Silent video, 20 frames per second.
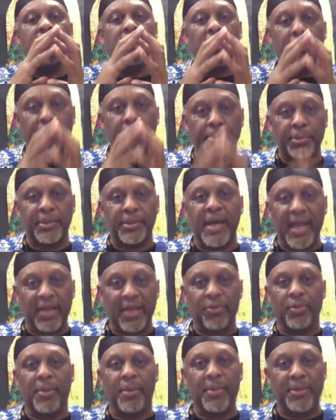
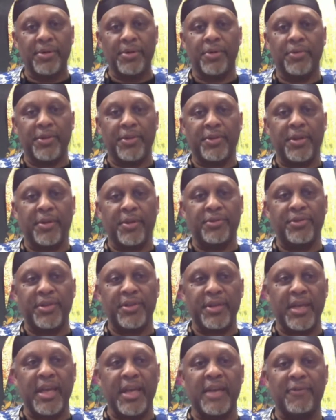Black women know that there's
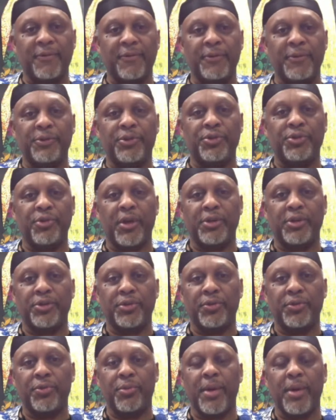an infrastructure
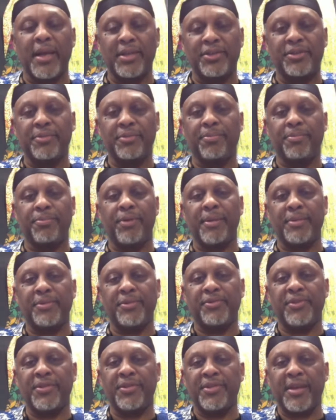of white
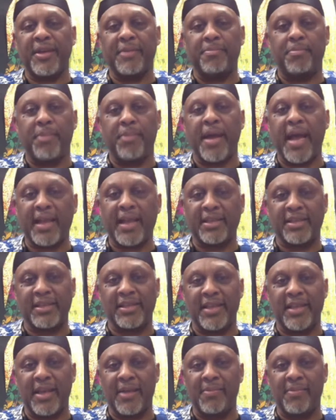supremacy that backs
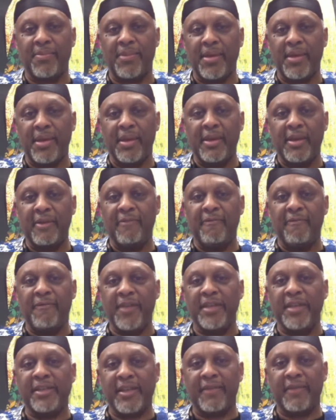them
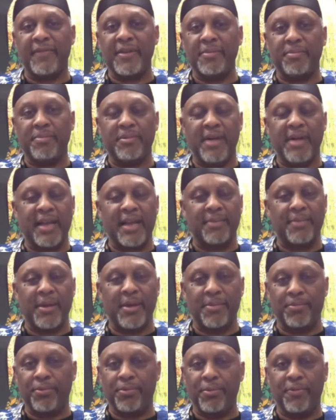vis-a-vis black
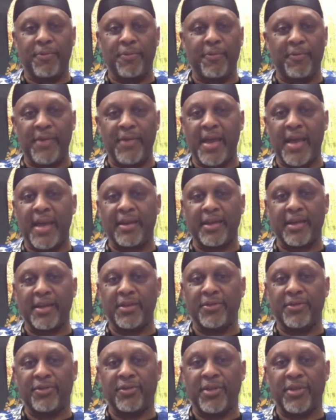men. Proof of that
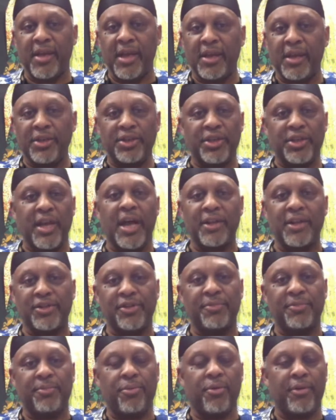is child
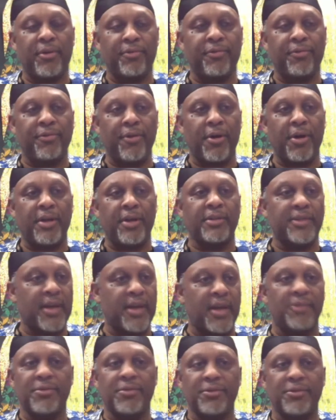support fraud and
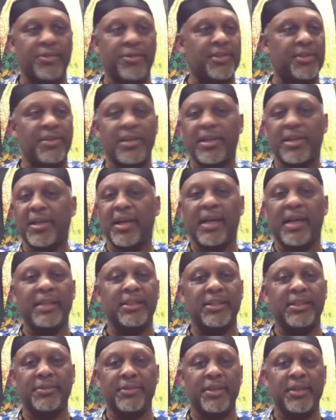other things that
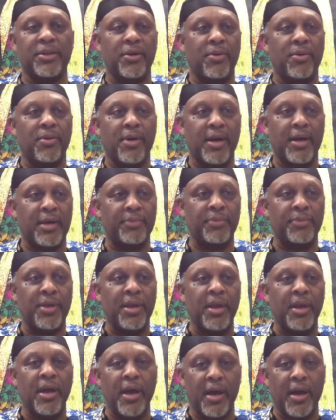constantly go on.
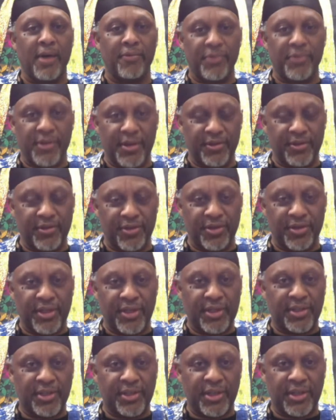There's
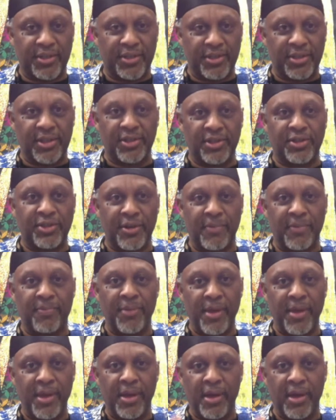just a system
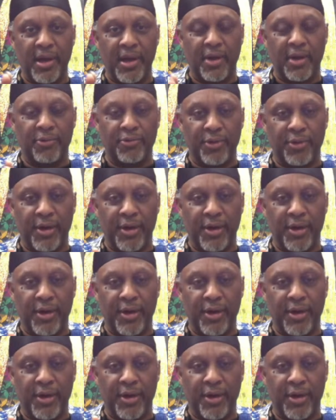of